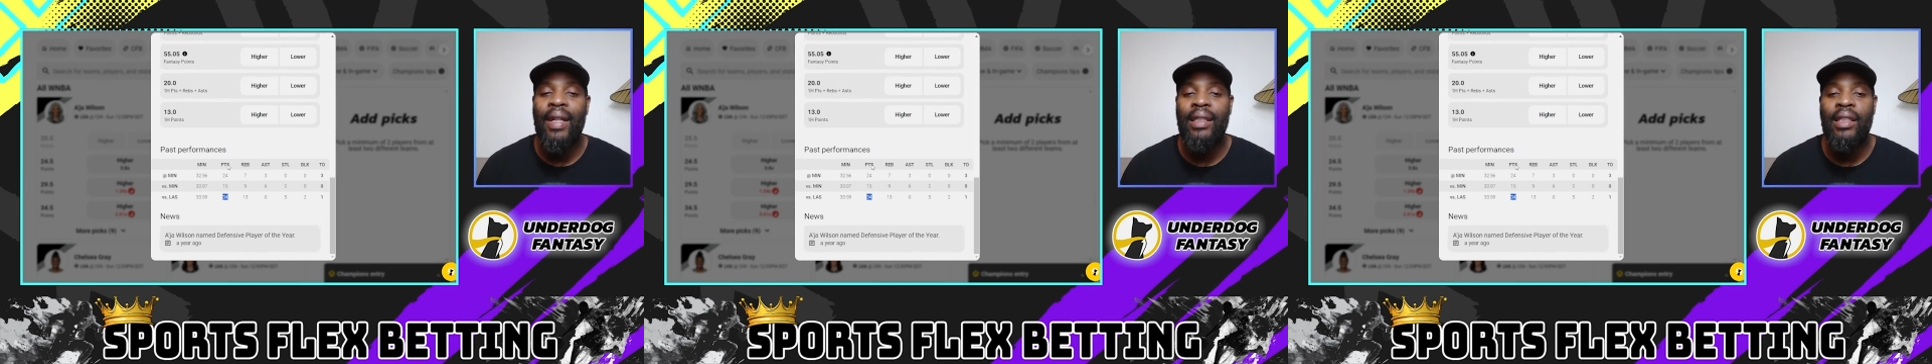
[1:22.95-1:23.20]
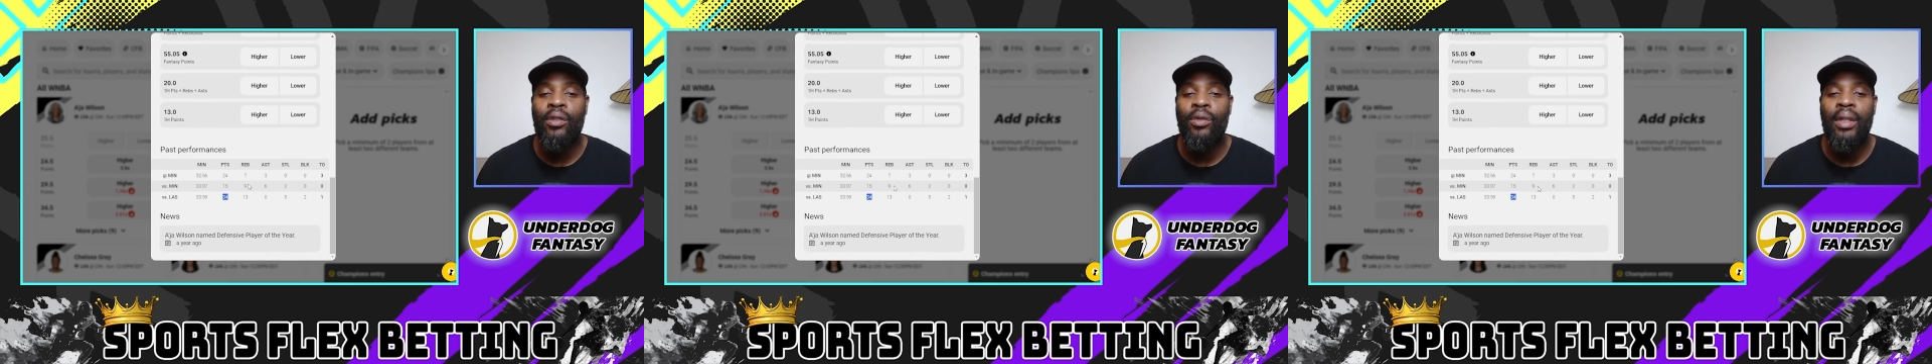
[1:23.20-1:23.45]
that
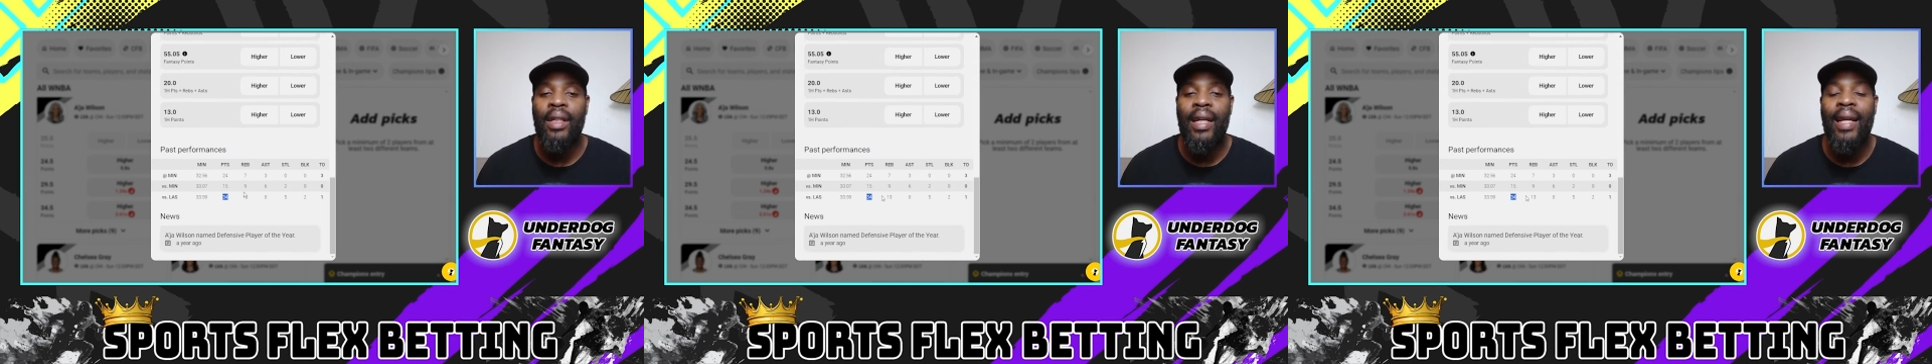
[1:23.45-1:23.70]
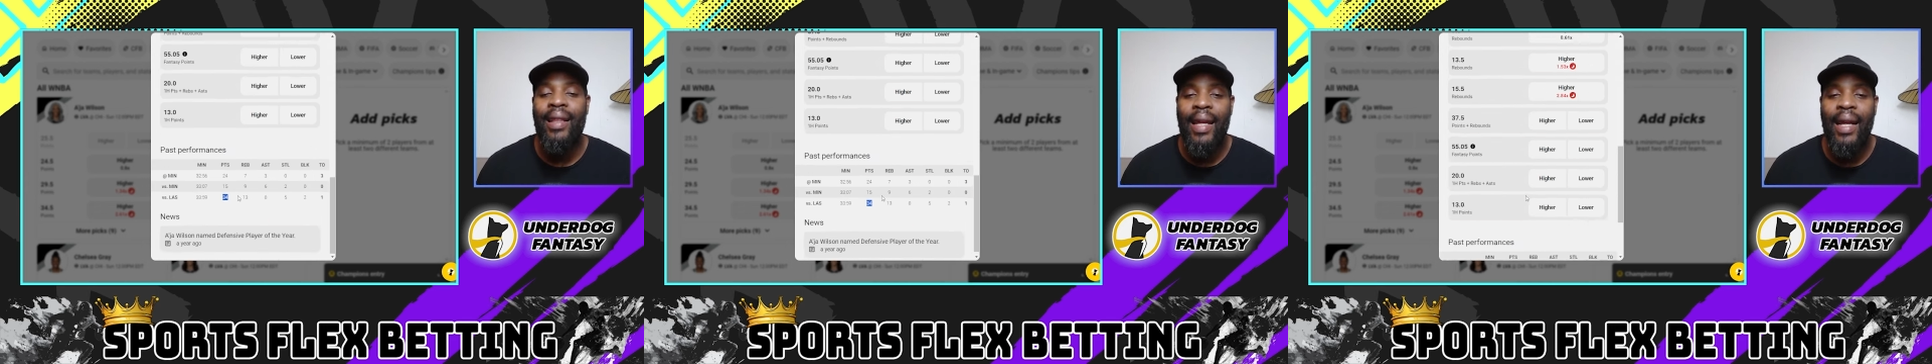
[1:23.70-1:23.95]
she will
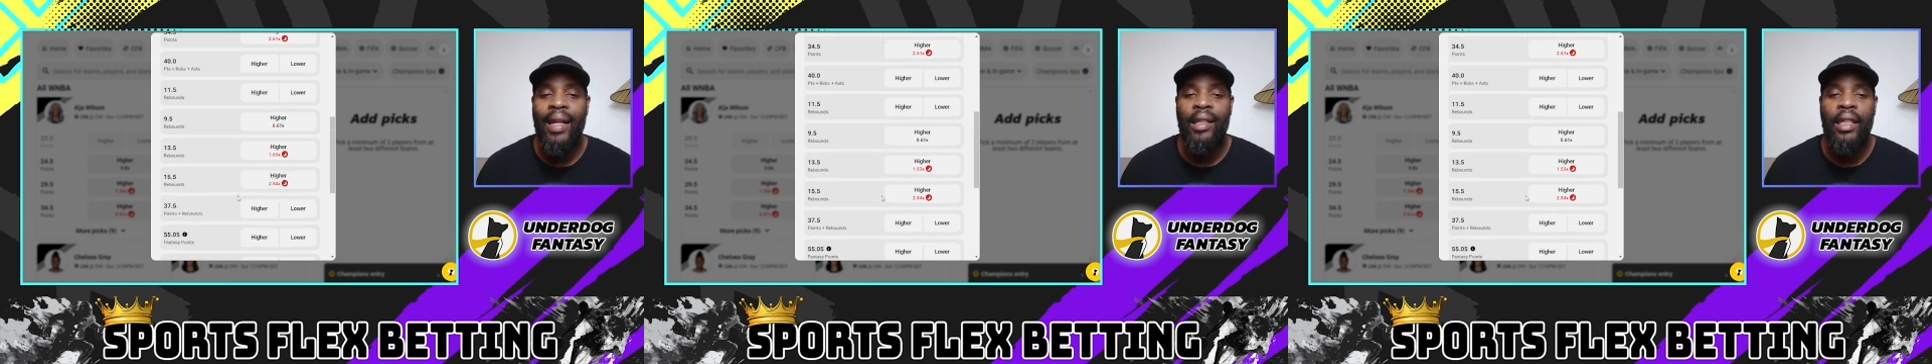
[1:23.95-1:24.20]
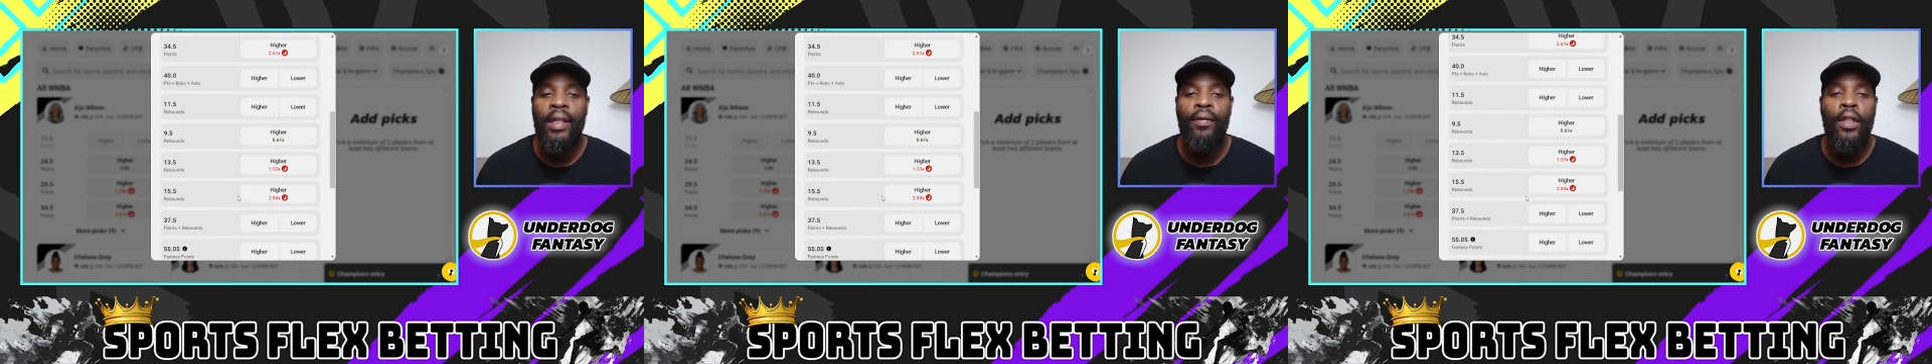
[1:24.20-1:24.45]
get that,
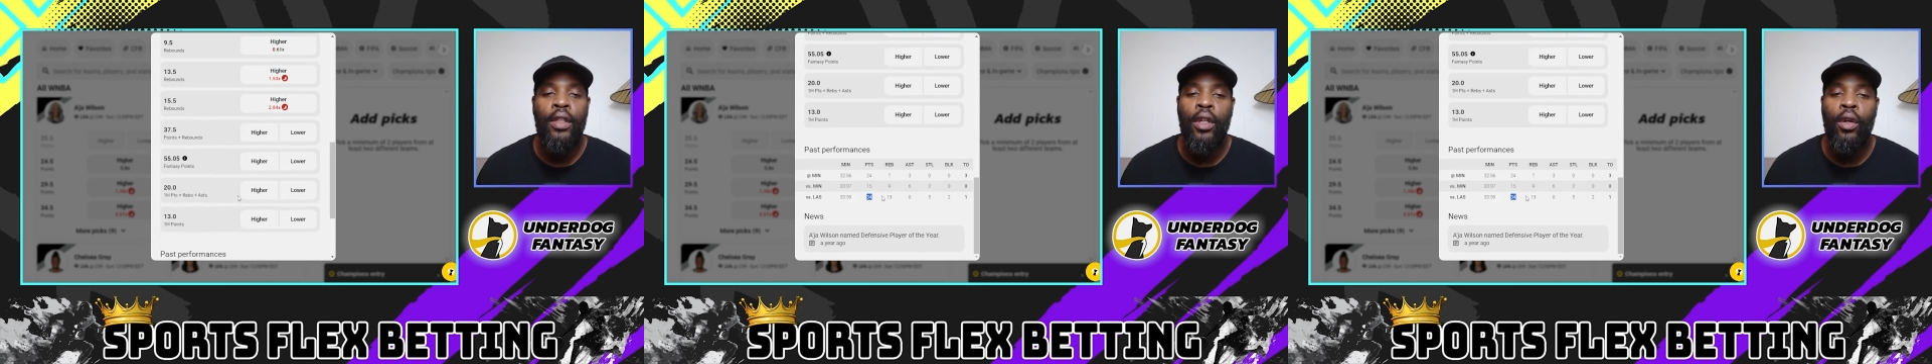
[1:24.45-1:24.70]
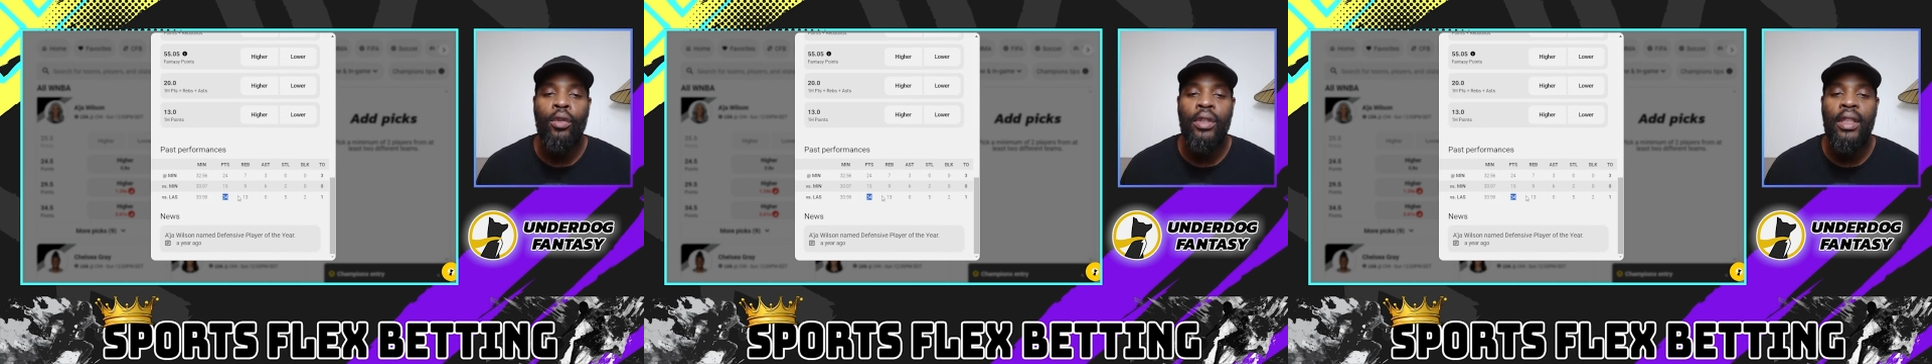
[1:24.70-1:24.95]
even
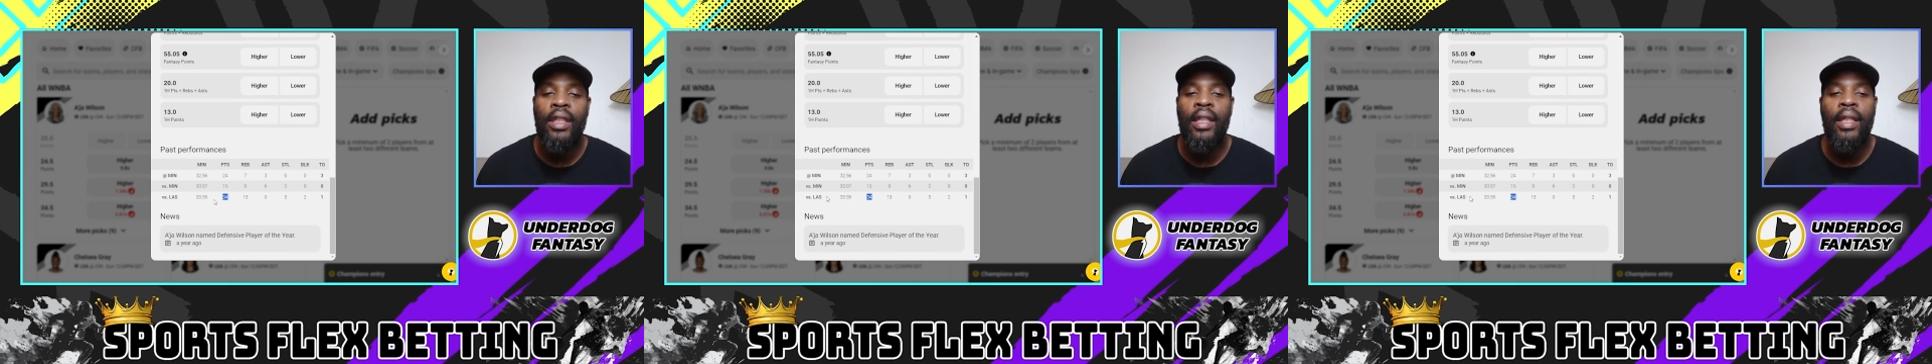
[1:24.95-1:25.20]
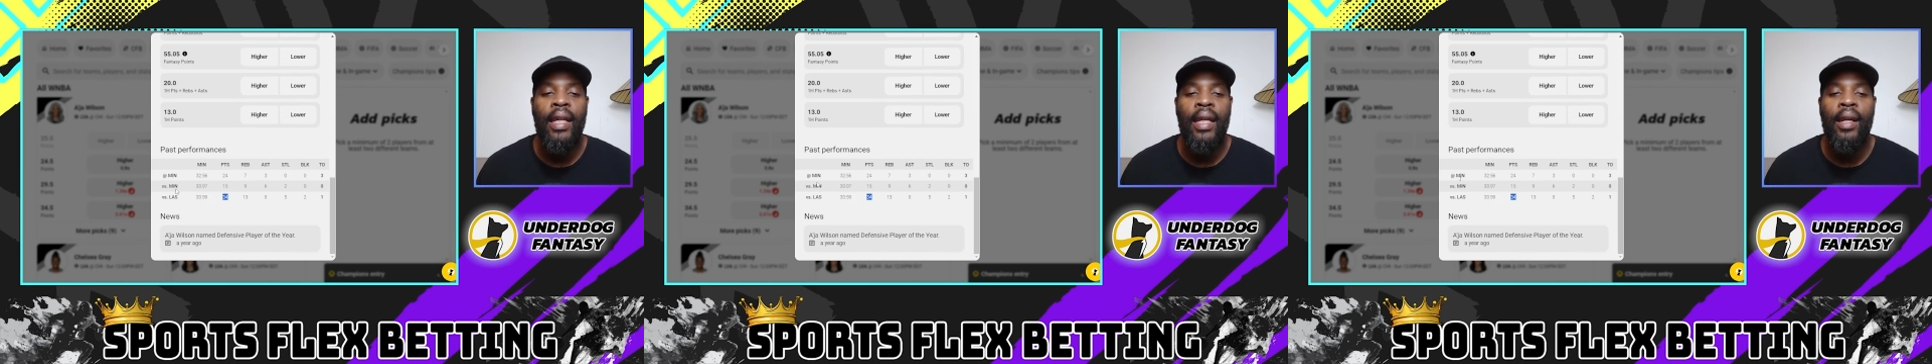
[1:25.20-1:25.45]
though she
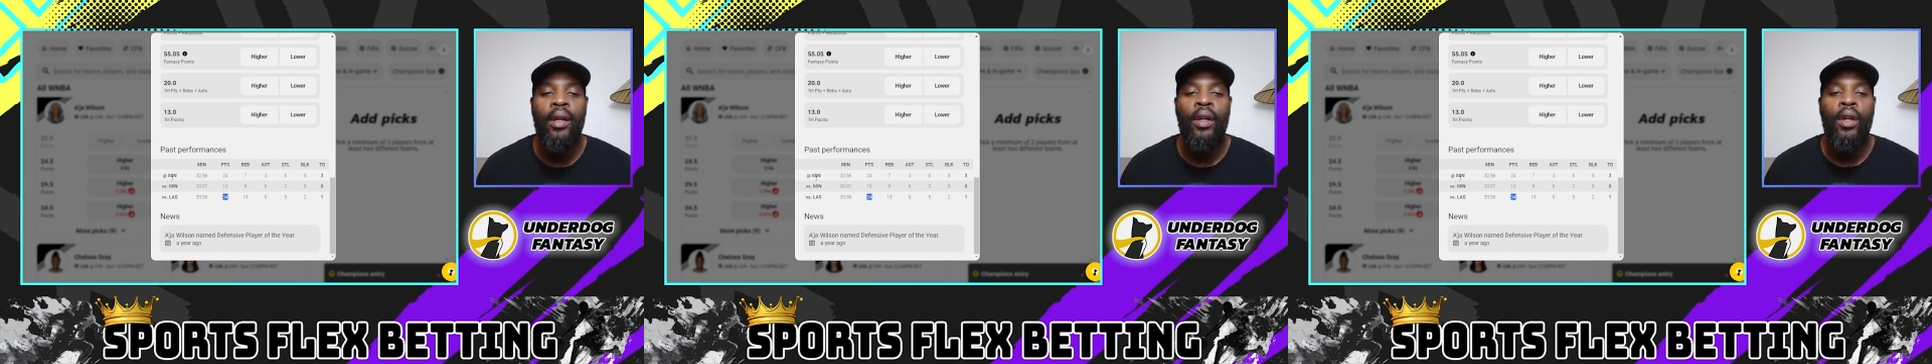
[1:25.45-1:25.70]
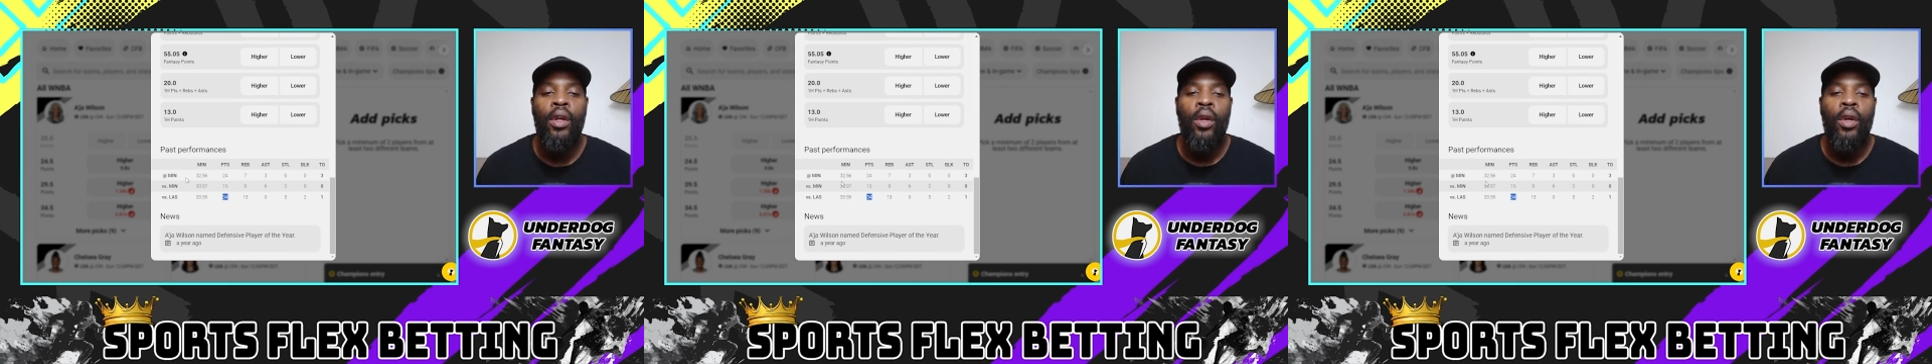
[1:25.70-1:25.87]
didn't get it